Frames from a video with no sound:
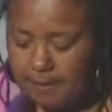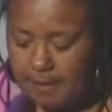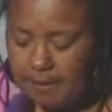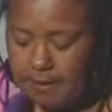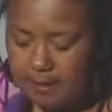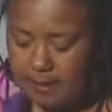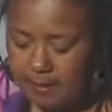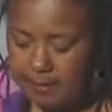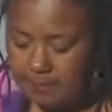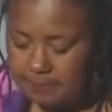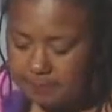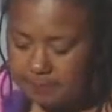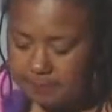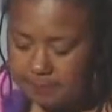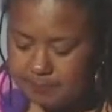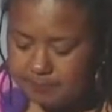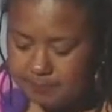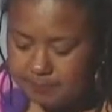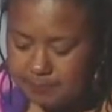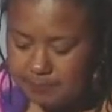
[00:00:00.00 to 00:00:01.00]

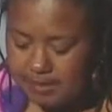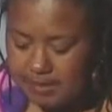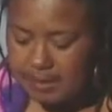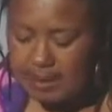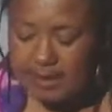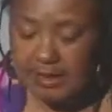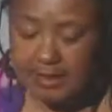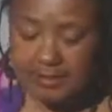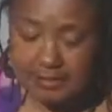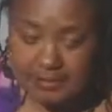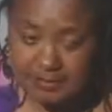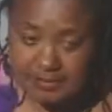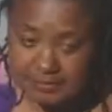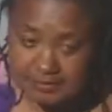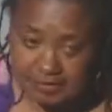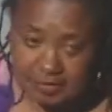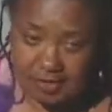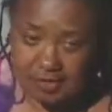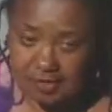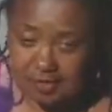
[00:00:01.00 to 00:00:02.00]
And I'd like to
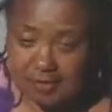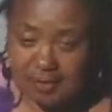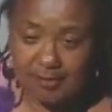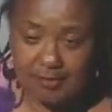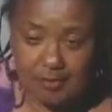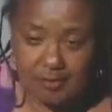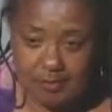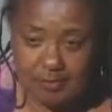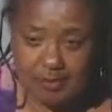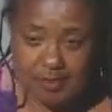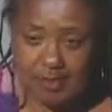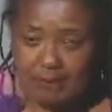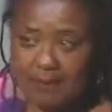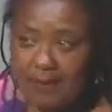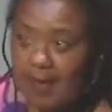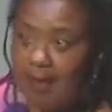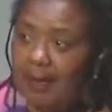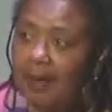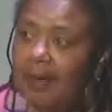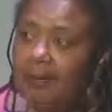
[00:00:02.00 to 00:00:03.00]
start it off with my
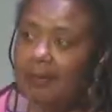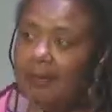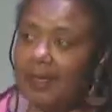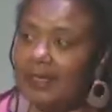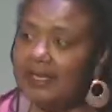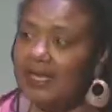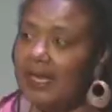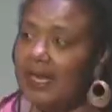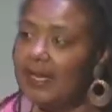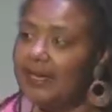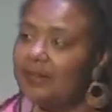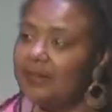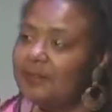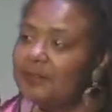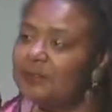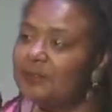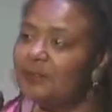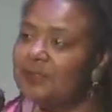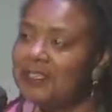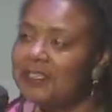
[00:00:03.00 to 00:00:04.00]
mom. My daddy
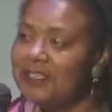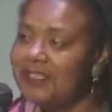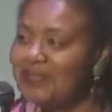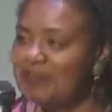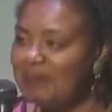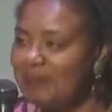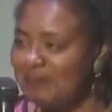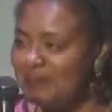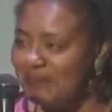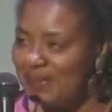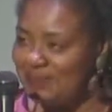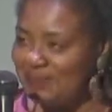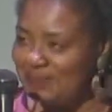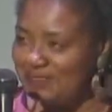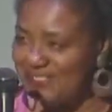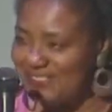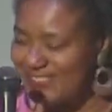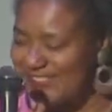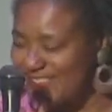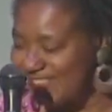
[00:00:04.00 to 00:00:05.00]
was rich and my
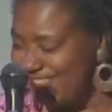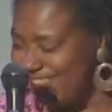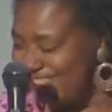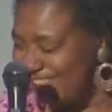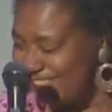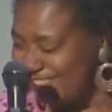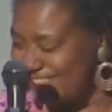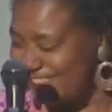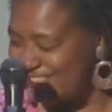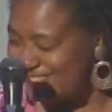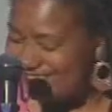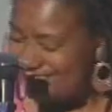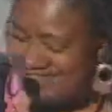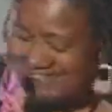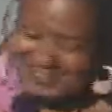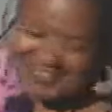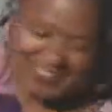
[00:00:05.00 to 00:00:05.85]
mama was good looking.